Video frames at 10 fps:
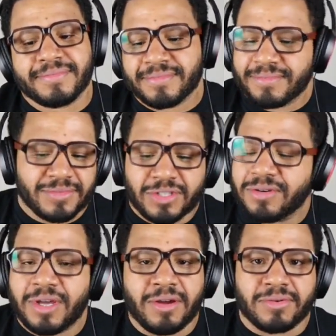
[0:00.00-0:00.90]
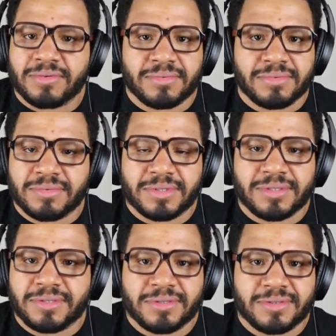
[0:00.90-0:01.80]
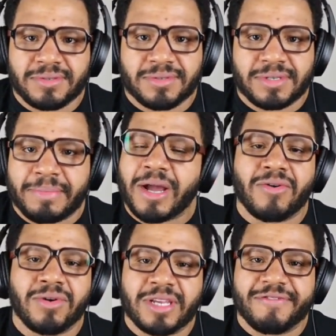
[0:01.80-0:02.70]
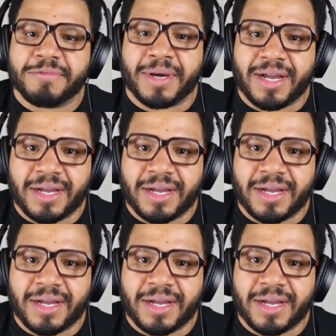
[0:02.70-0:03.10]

so no i'm not going to leave you behind